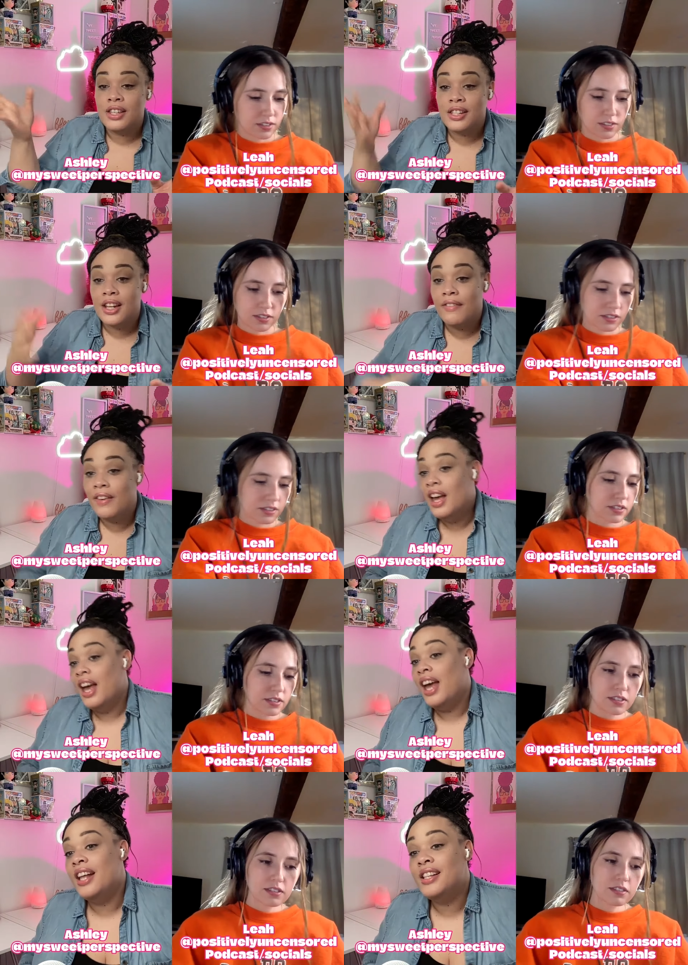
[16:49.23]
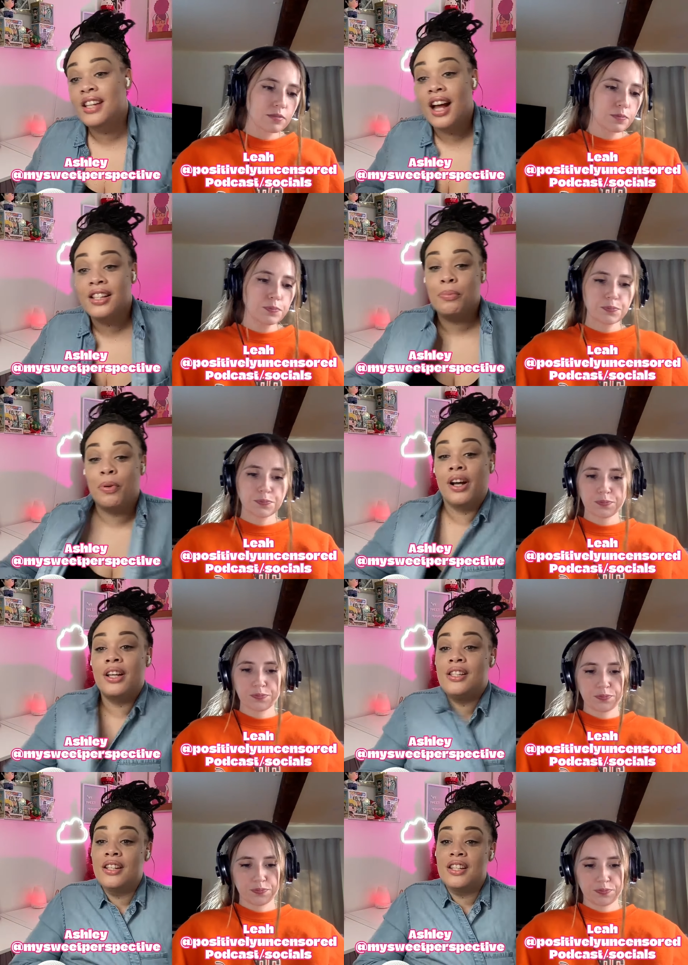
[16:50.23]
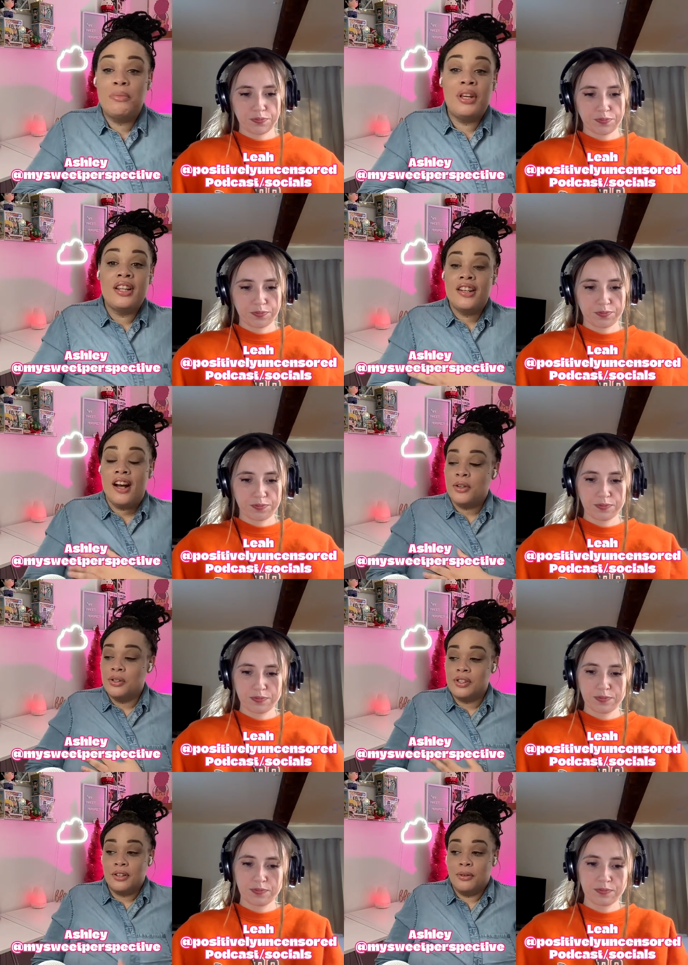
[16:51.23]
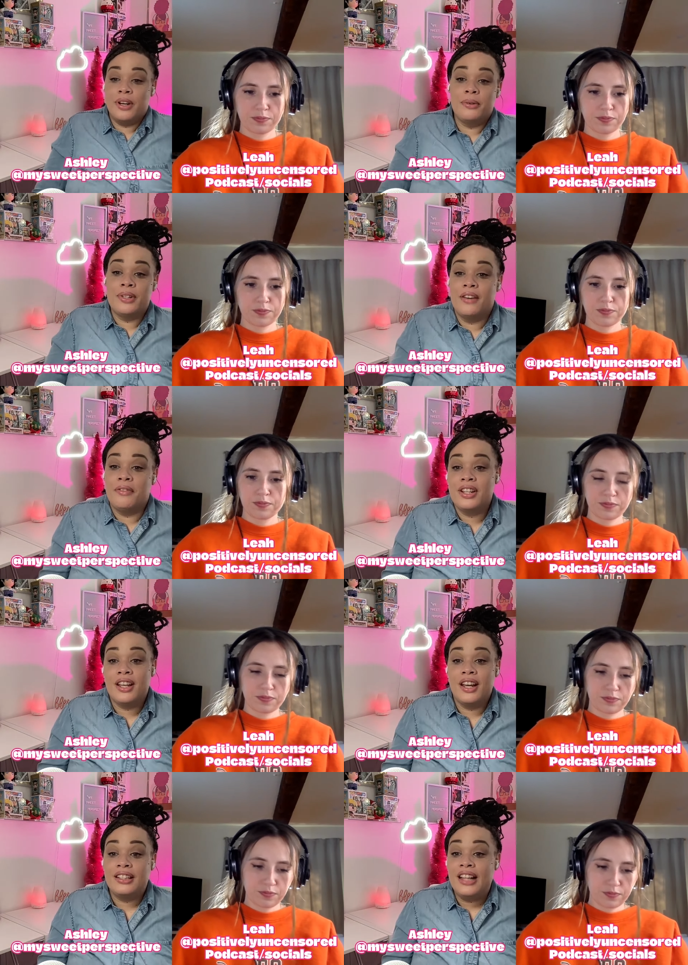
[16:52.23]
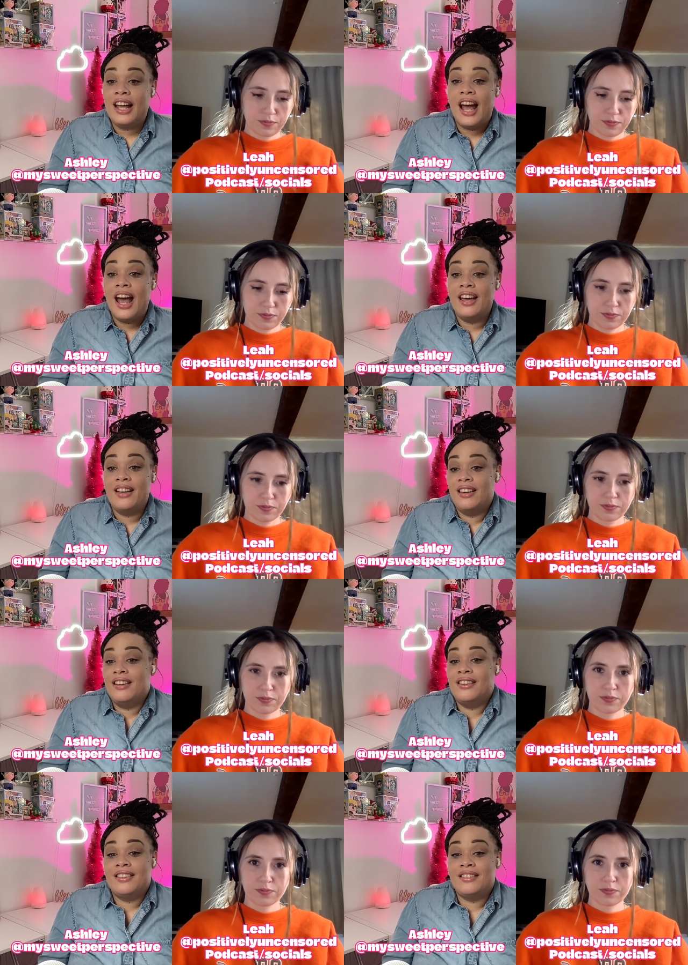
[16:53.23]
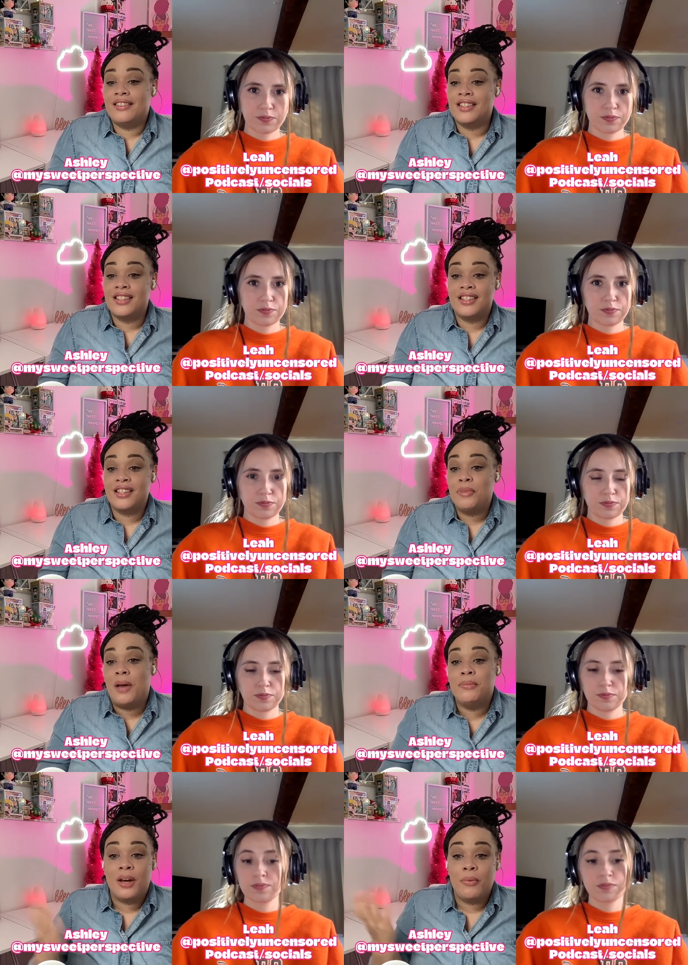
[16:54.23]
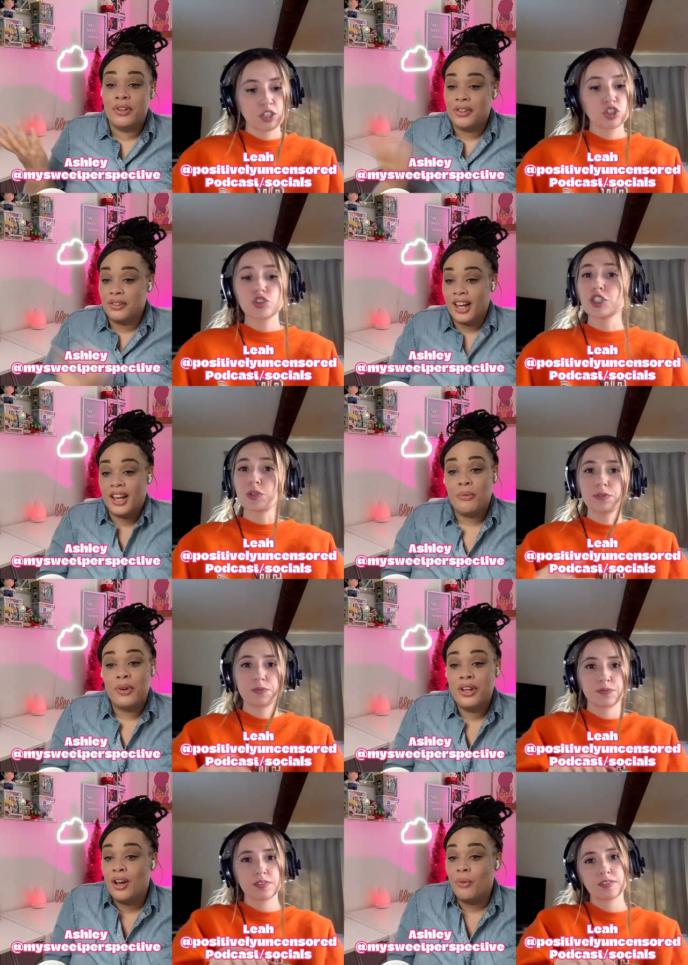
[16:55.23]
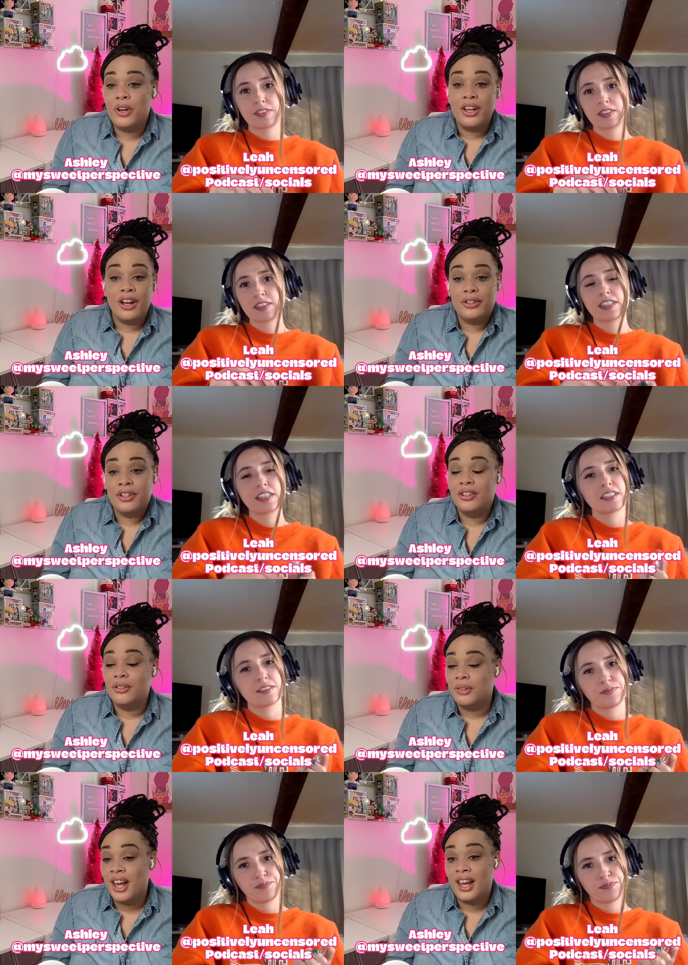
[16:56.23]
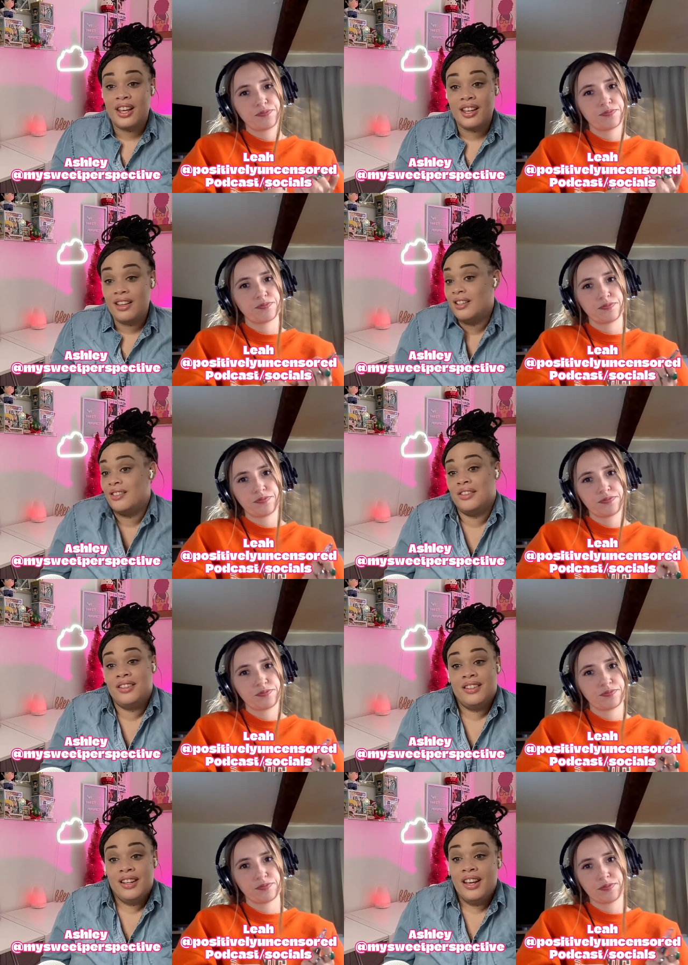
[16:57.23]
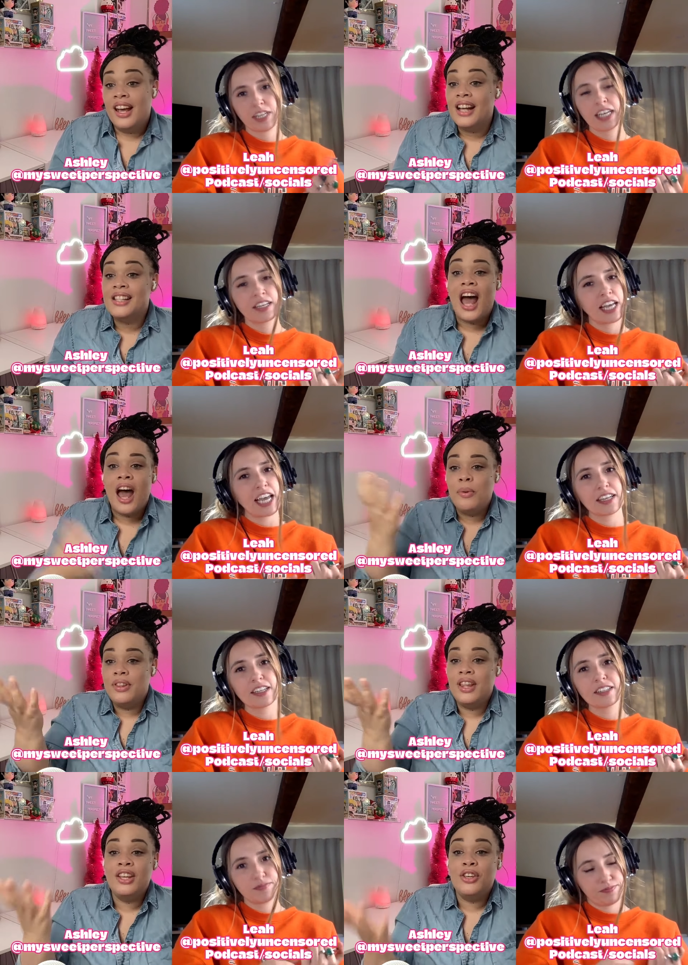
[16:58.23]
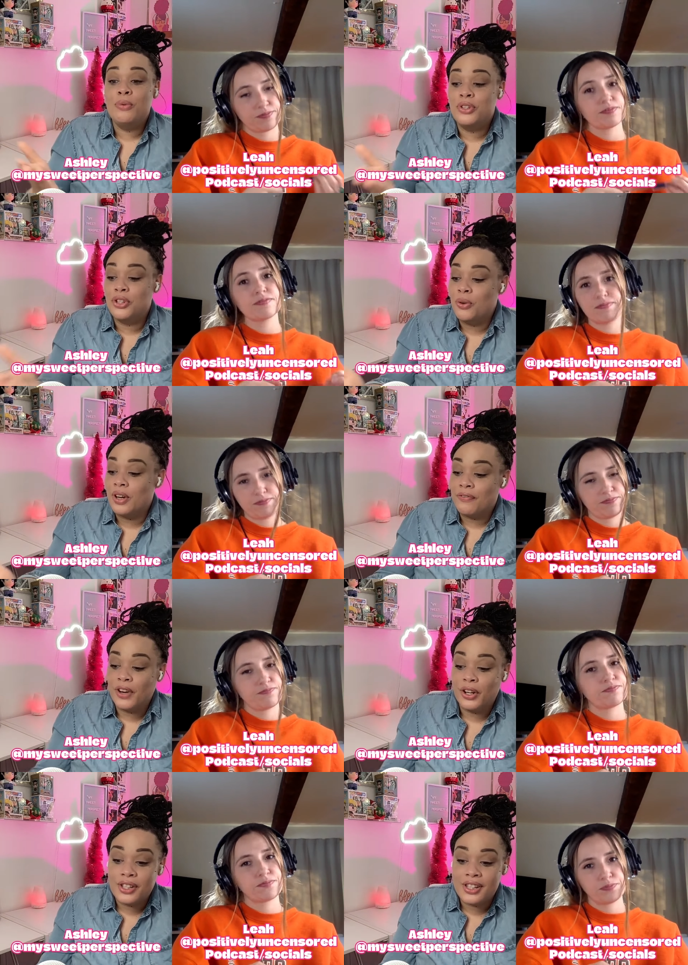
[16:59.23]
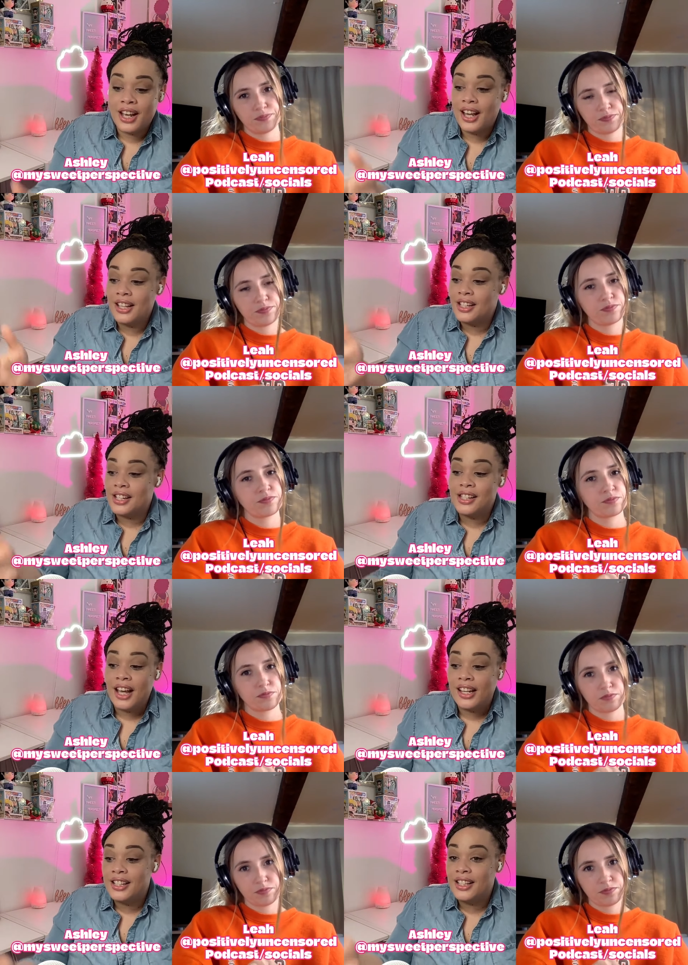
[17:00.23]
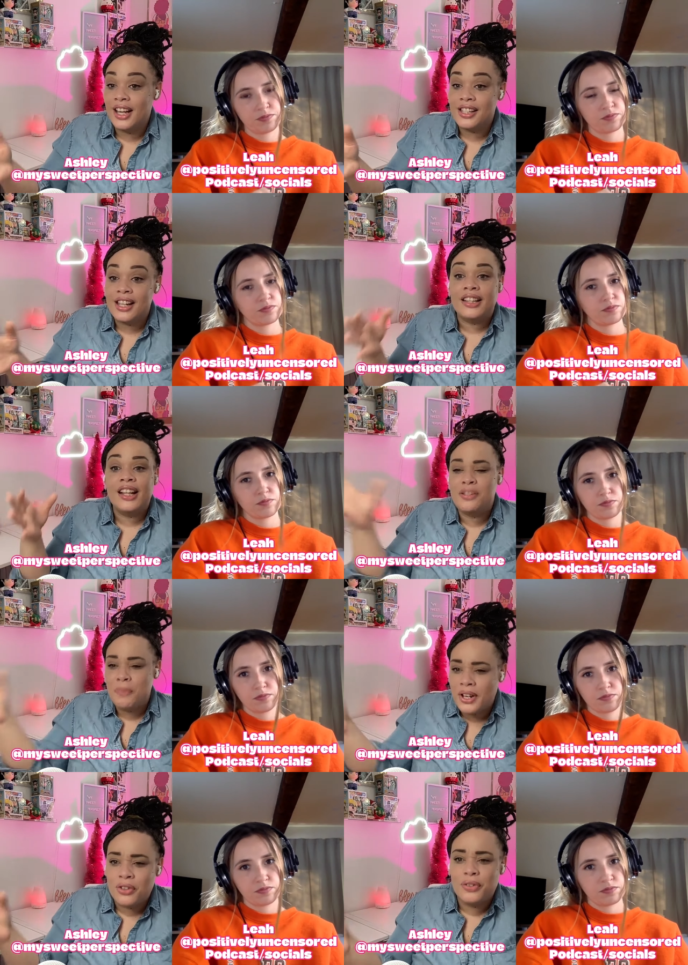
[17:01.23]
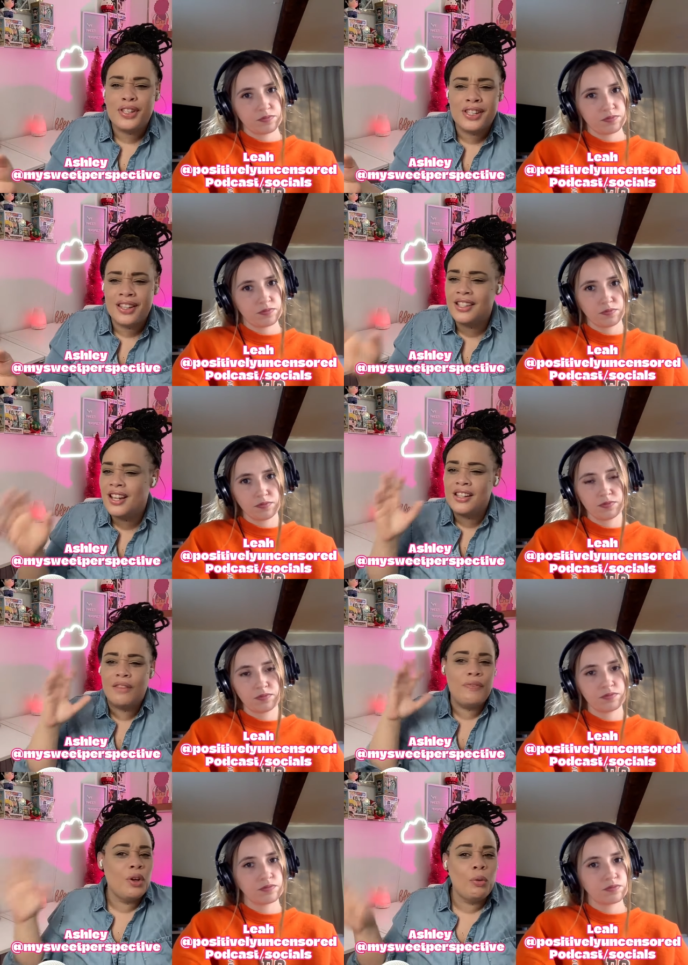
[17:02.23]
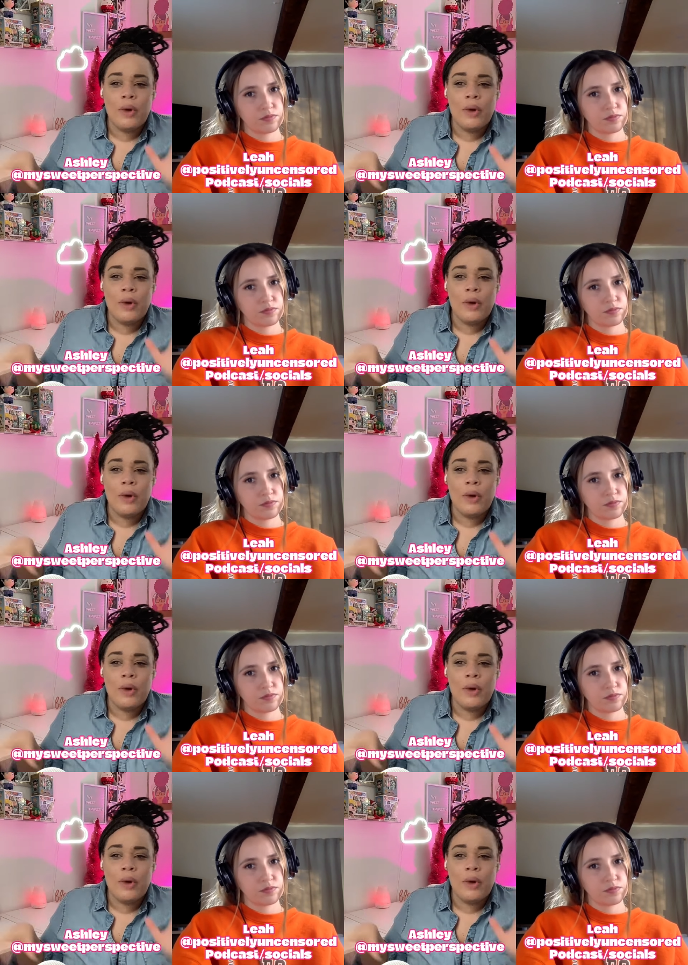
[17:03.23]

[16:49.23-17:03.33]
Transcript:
Speaker 1: all this stuff. It's not surprising to me that doctors get away with everything. Like I sometimes I wonder, True. like, what do y'all, what do y'all do? Like, it, because I would think you would do a first test, a second test. Like, let's make sure this this doesn't